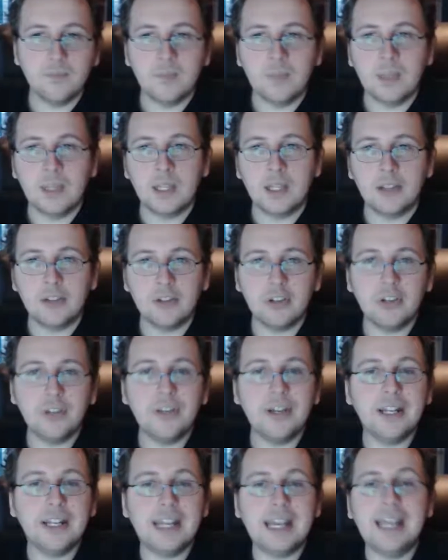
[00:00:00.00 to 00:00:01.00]
So
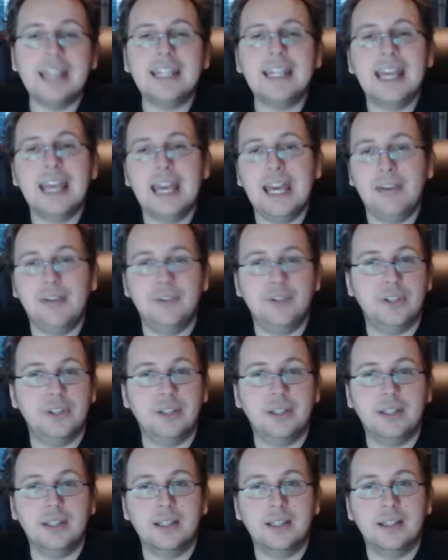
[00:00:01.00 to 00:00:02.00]
already I have
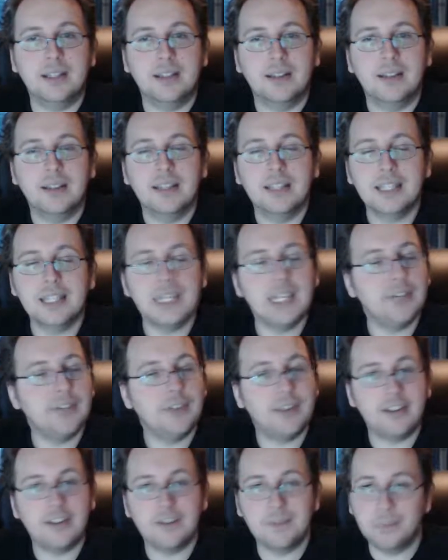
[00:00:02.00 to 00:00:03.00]
to give
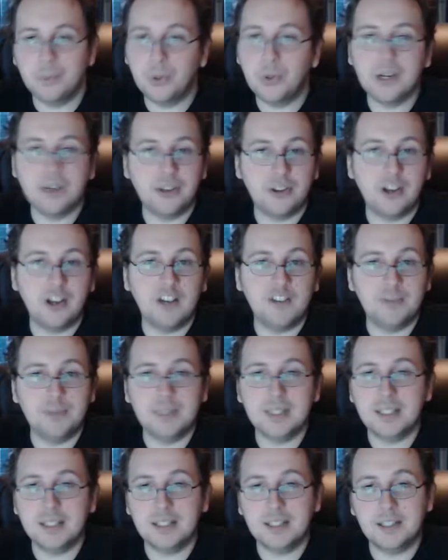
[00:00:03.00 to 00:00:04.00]
this some points off
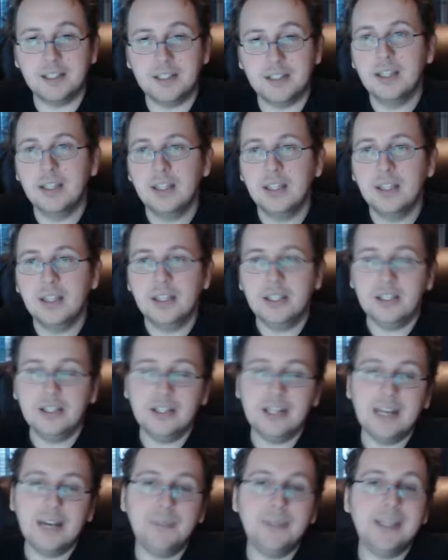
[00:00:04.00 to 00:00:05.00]
because you're
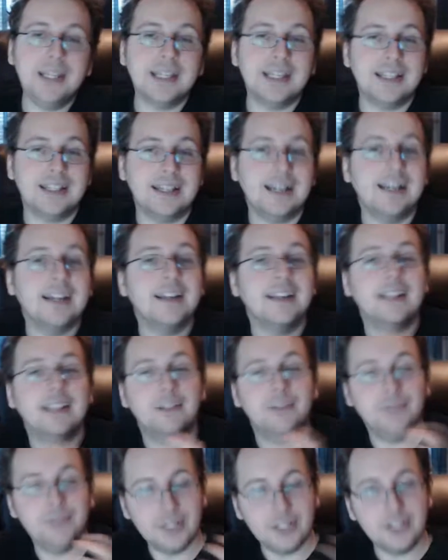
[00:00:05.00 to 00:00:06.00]
not being entirely
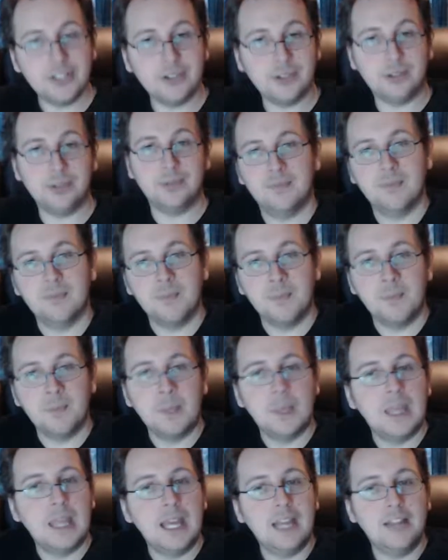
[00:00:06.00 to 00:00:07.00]
original.
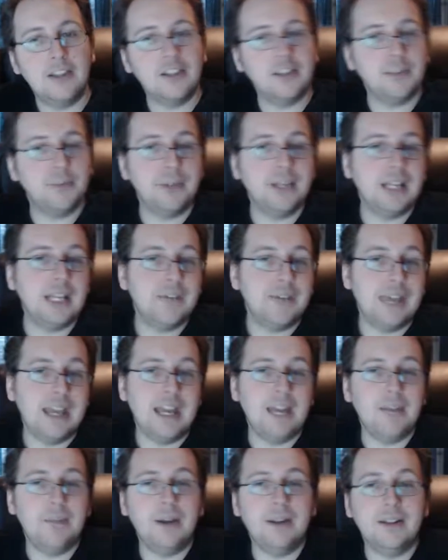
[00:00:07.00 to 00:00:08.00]
That's a complaint I've had
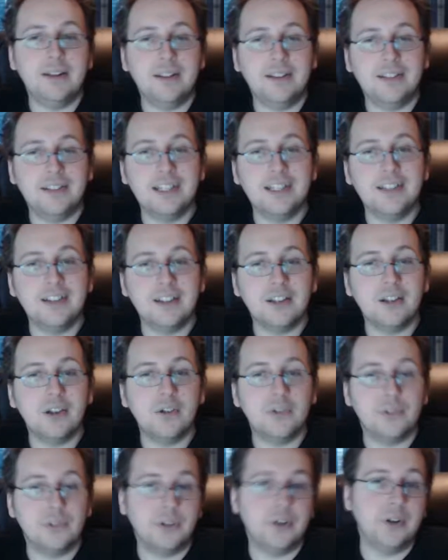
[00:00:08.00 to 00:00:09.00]
about the season
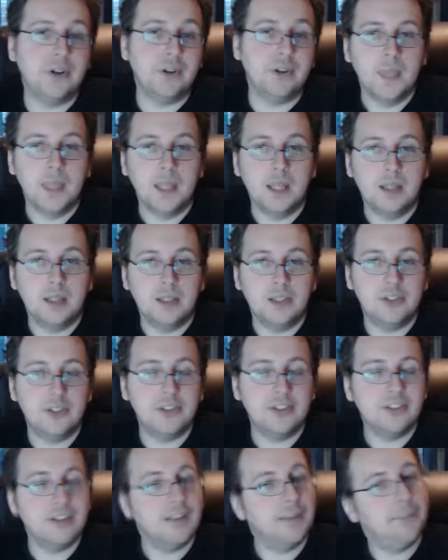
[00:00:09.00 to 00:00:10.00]
overall,
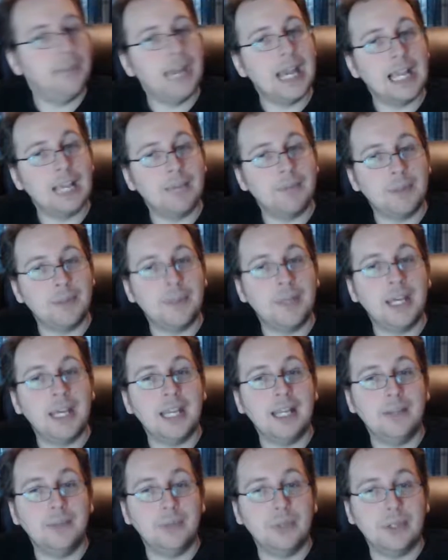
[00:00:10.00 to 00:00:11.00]
just in the back of my
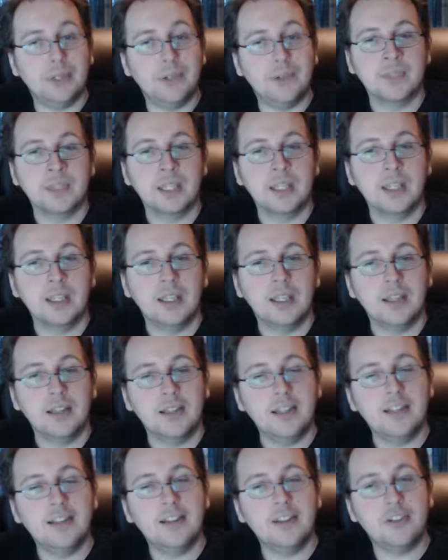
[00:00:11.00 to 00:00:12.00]
mind, where
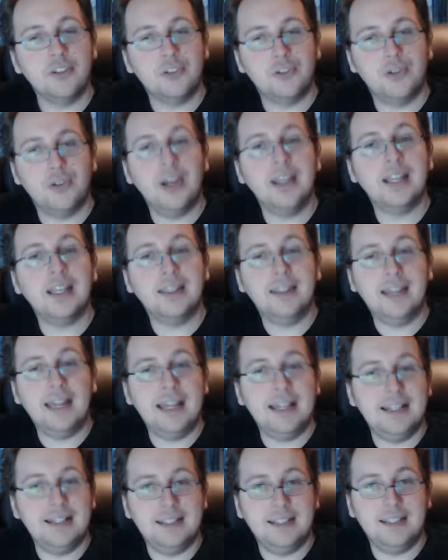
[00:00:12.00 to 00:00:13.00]
seems it's trying a
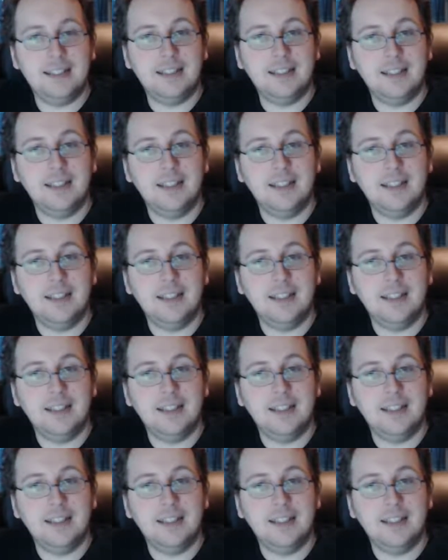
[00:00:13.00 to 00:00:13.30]
lot to